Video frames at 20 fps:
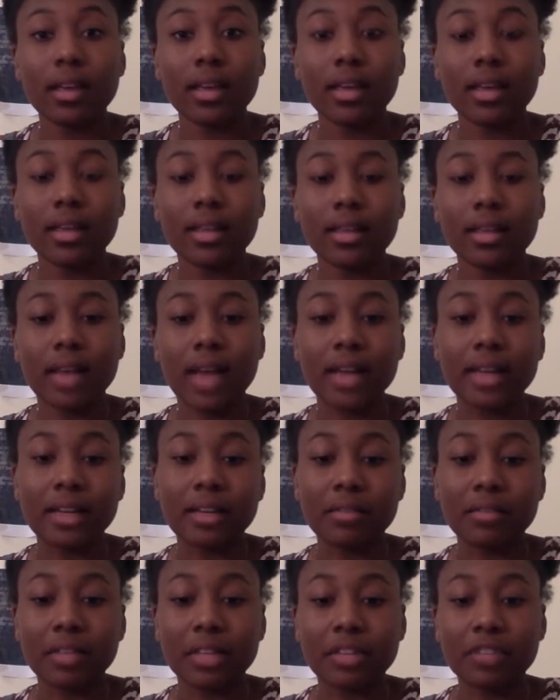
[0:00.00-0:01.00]
I
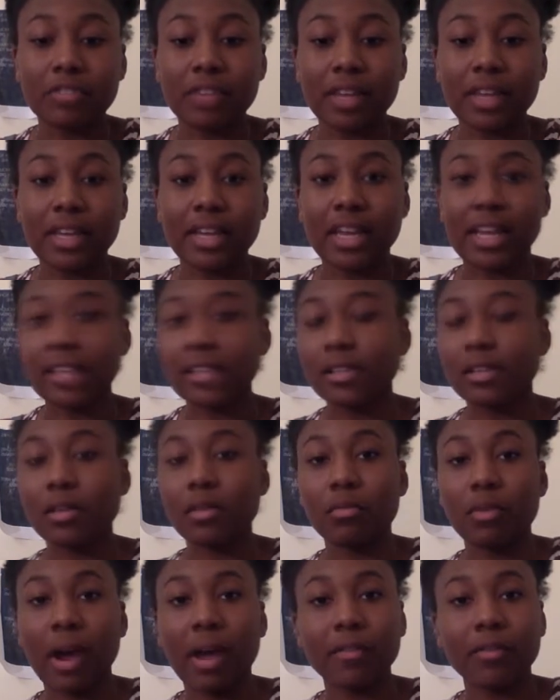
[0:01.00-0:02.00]
didn't really strike it as
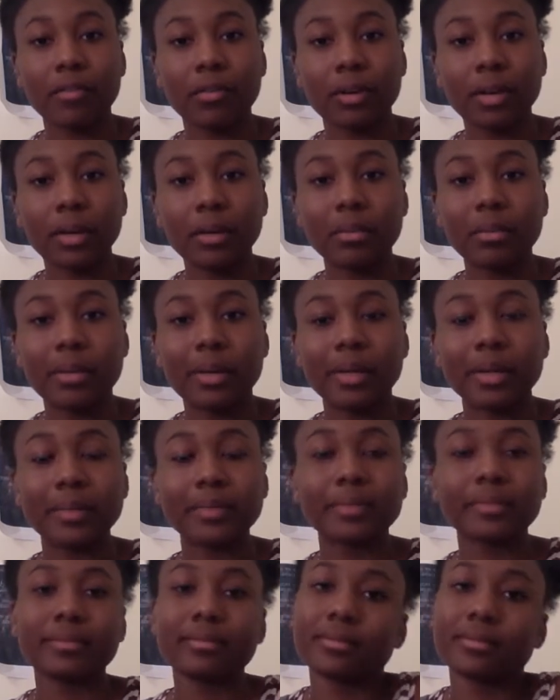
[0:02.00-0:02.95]
a rivalry, but